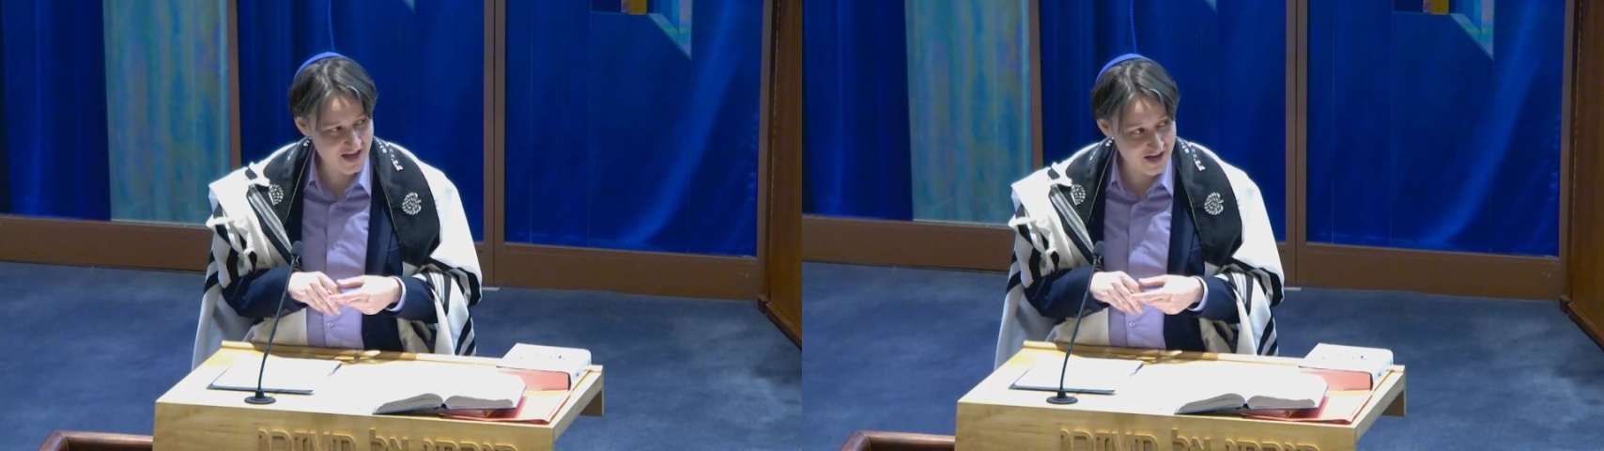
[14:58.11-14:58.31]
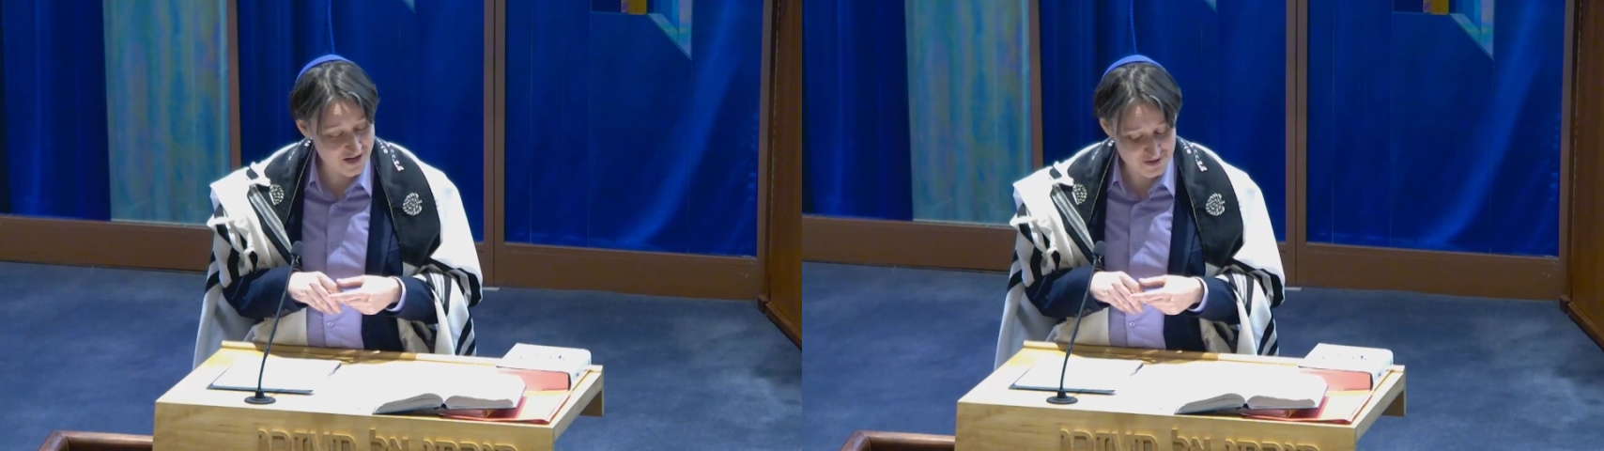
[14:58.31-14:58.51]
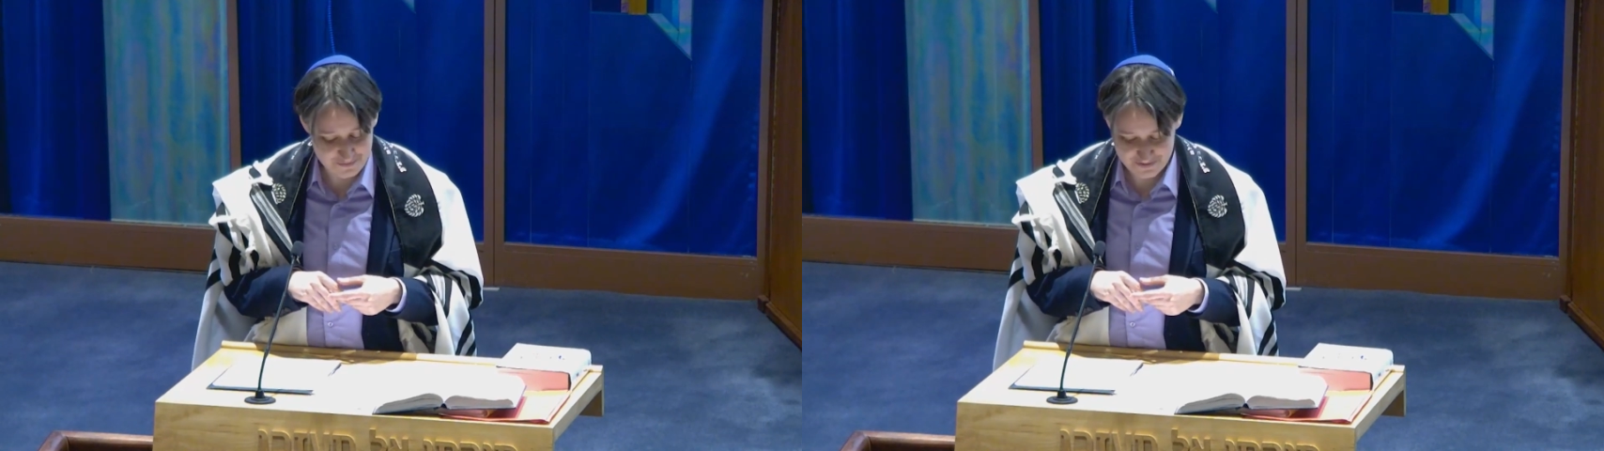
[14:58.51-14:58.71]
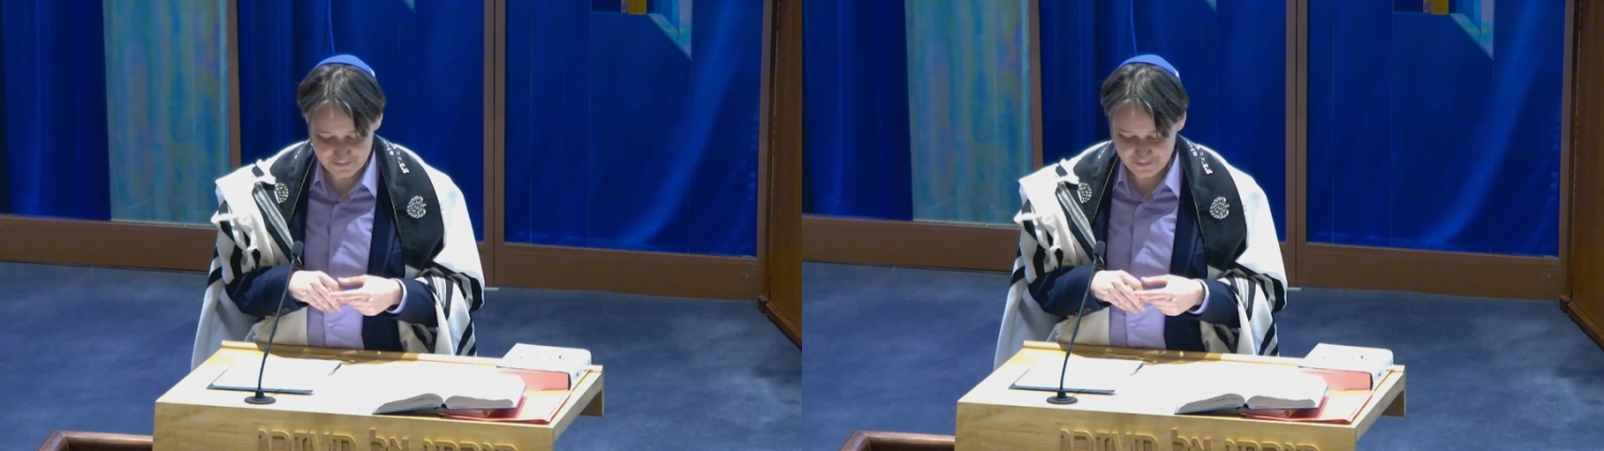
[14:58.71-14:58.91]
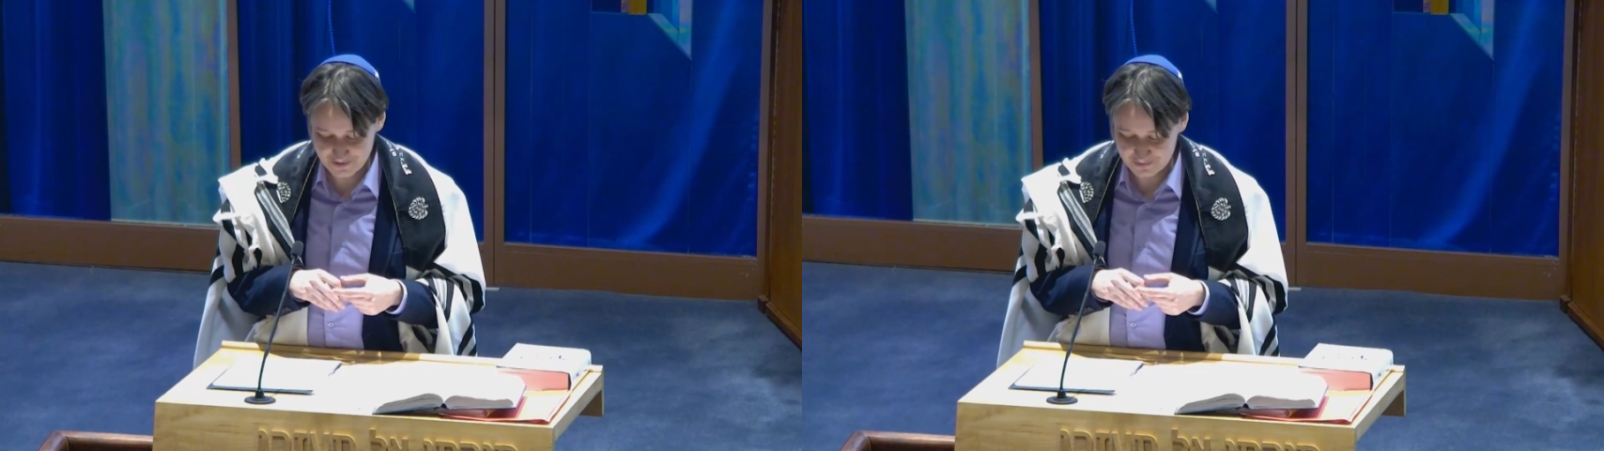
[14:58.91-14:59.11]

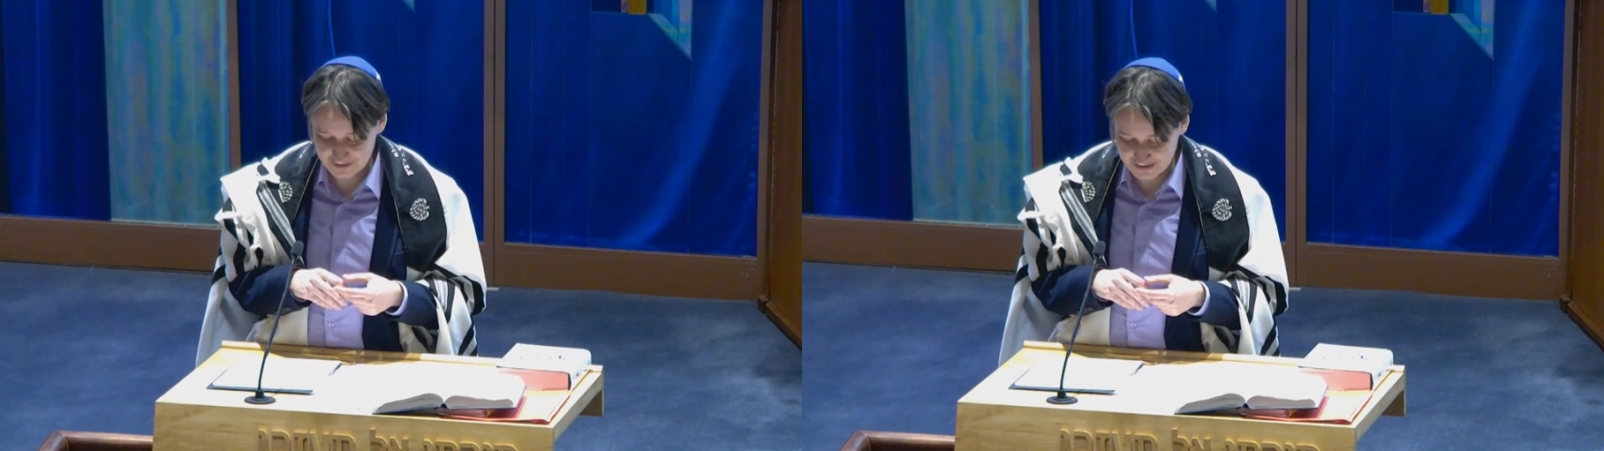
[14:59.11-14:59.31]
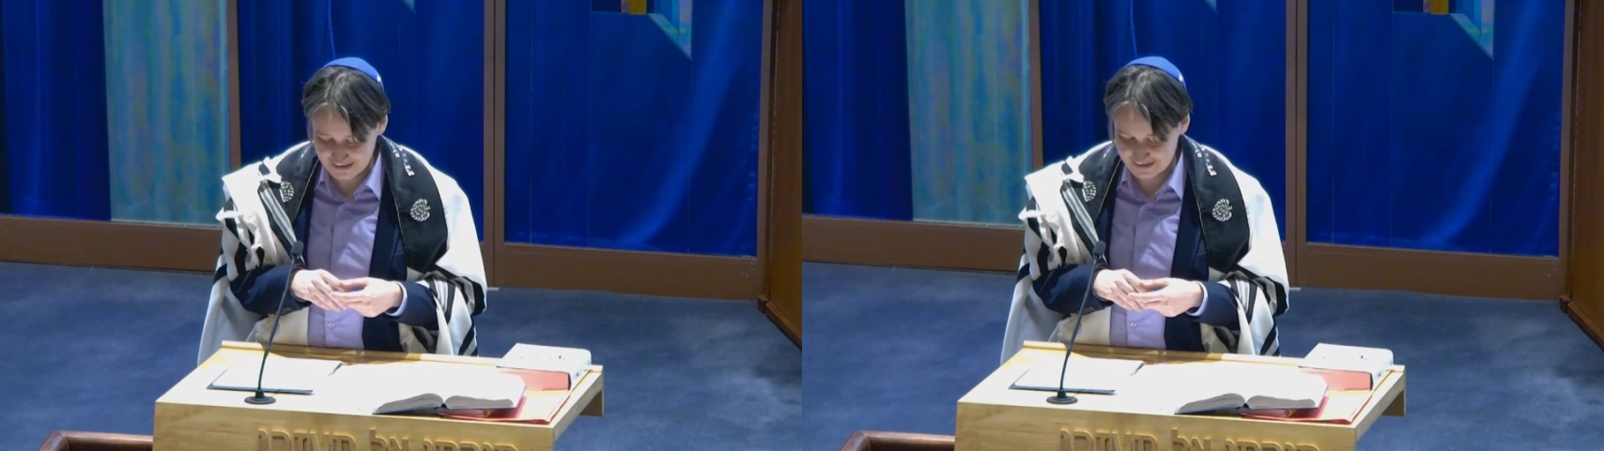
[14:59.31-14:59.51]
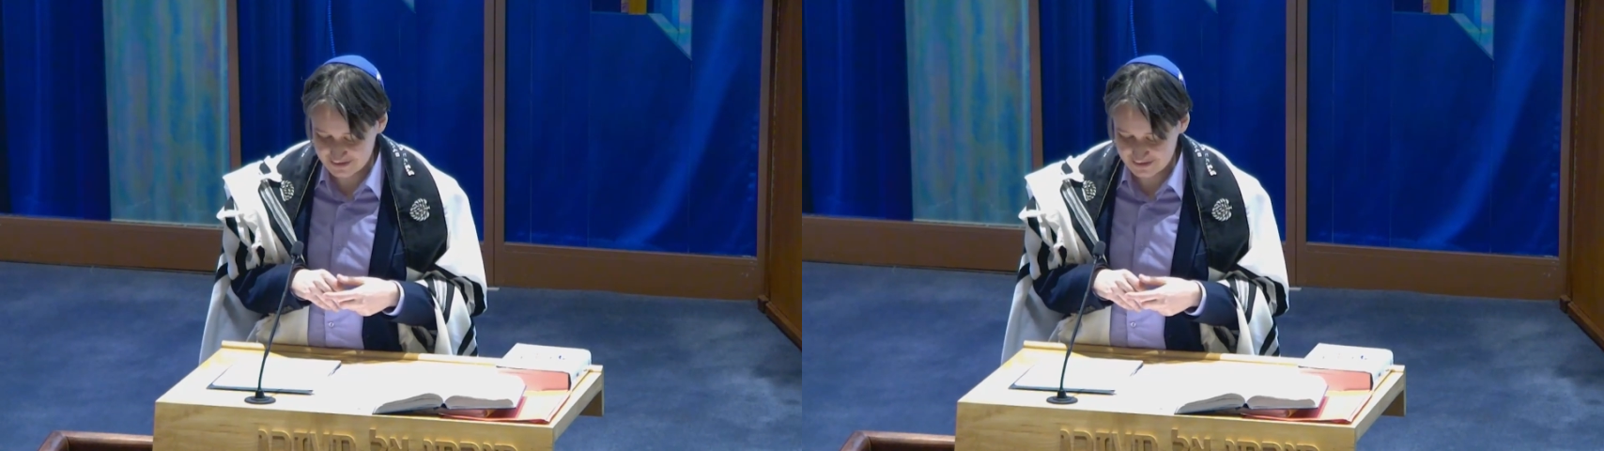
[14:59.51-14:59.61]
help when we need.